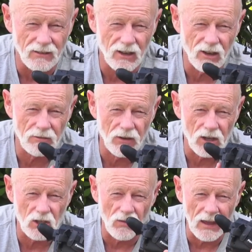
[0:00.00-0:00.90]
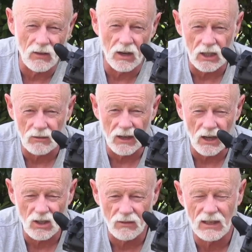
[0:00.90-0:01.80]
And I'm going to focus on that in the next video.
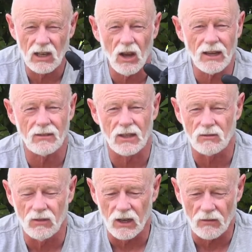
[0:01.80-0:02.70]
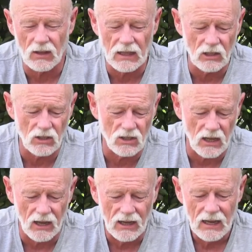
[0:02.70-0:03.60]
So if you like this video, if you think this is a